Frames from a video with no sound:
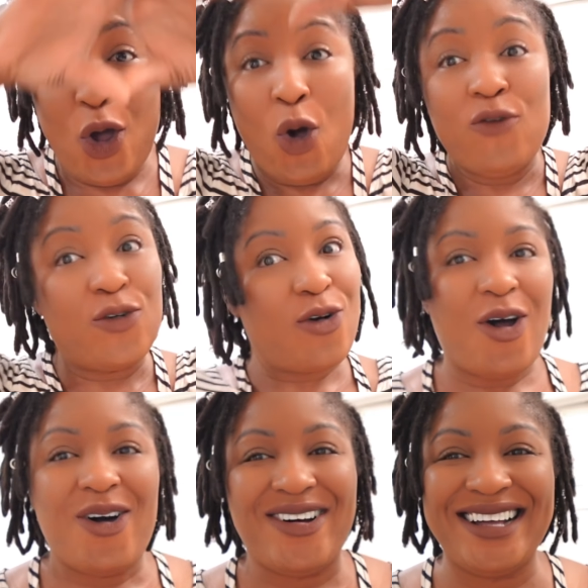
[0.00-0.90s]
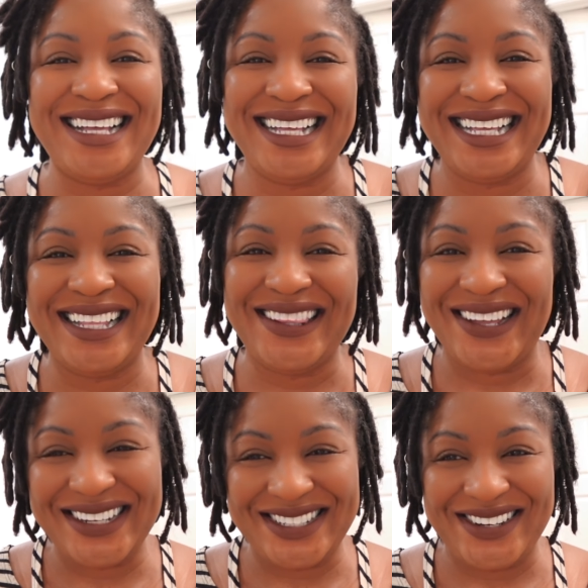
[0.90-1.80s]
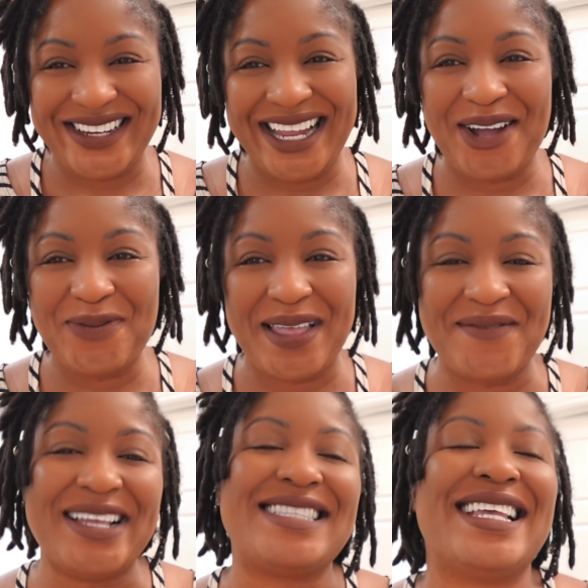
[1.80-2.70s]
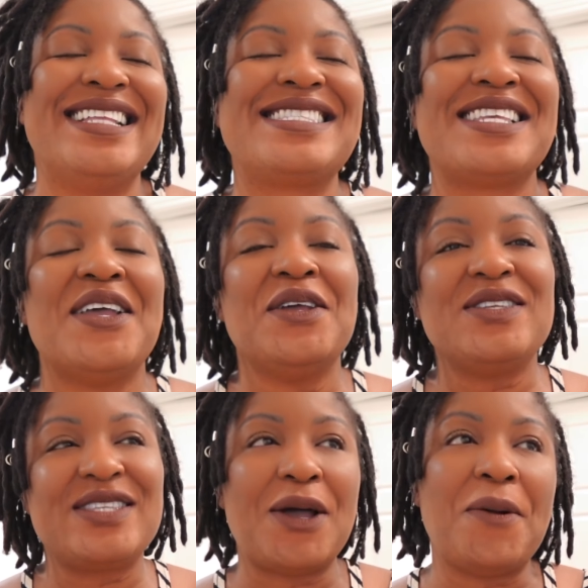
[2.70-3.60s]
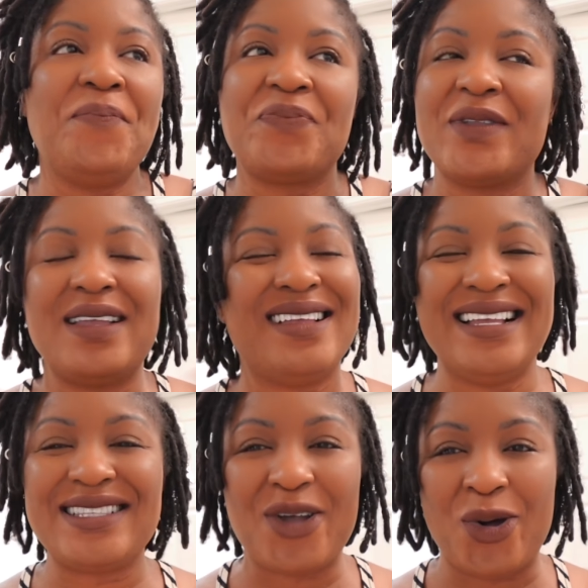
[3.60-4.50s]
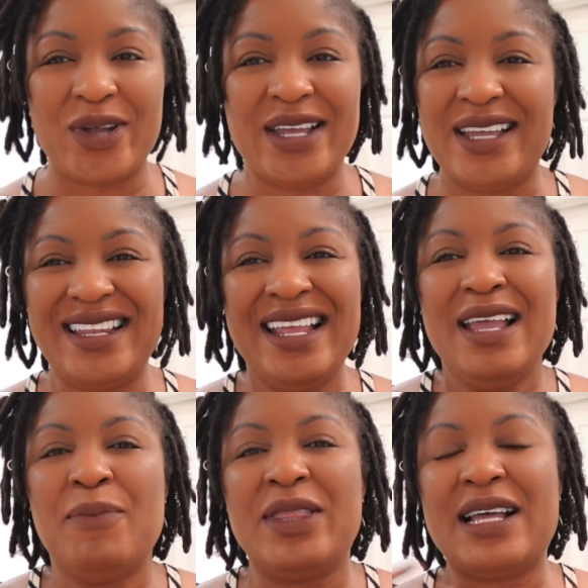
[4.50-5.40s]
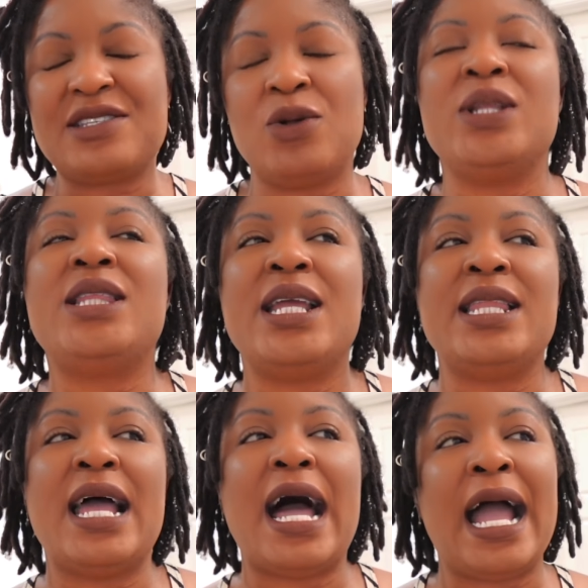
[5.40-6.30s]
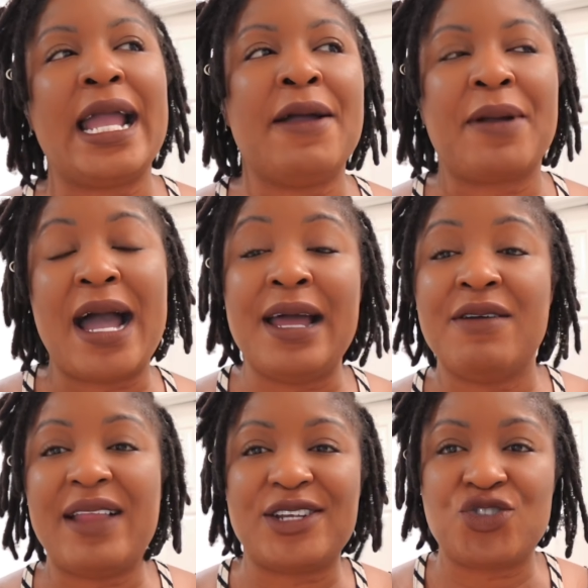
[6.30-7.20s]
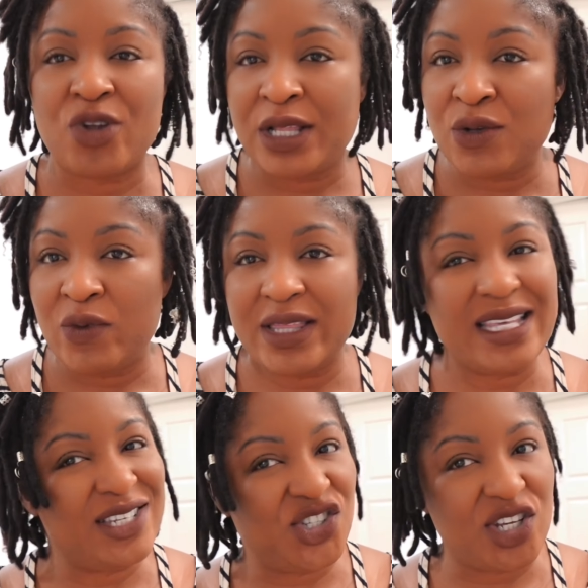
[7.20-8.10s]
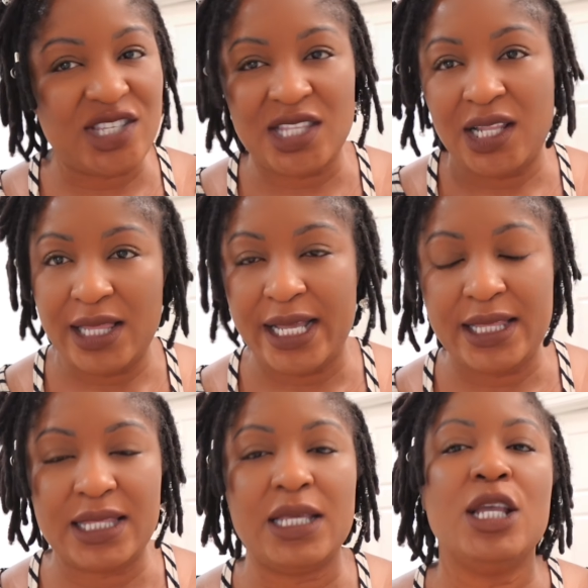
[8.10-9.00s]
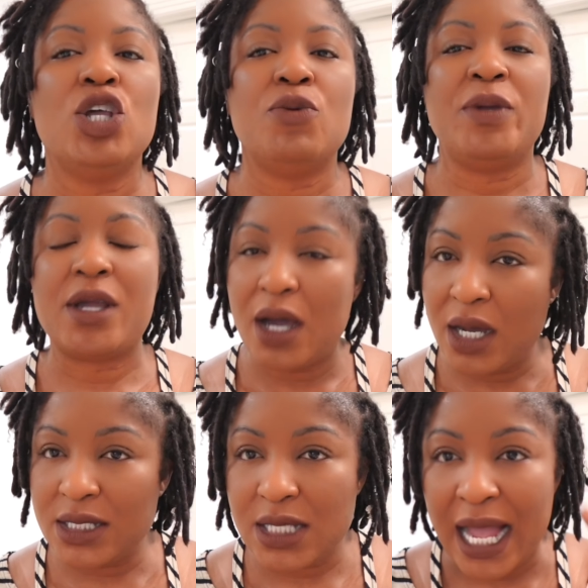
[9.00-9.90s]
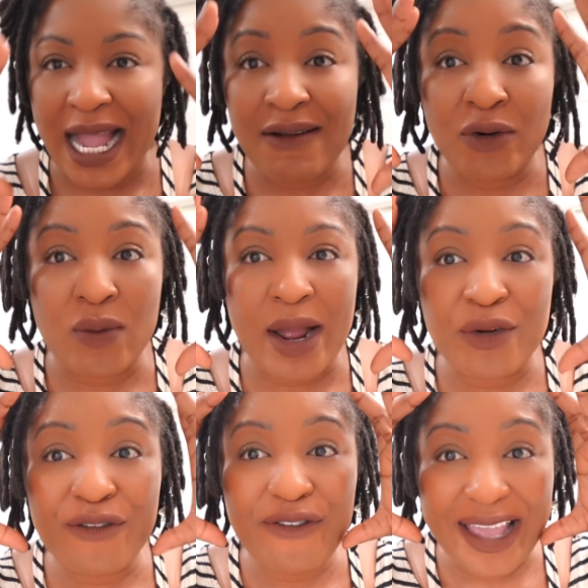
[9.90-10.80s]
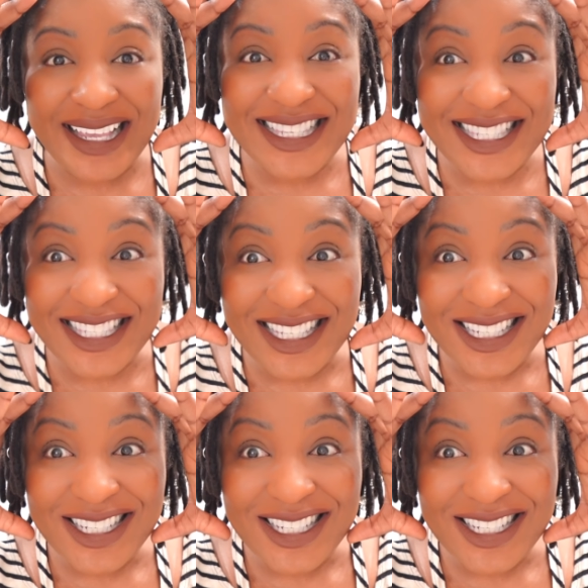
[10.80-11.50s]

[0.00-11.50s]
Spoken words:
overall lock journey. I hope that makes sense. So it's all good, but that's the only thing that I am kind of like struggling with is just the length because I have a round face,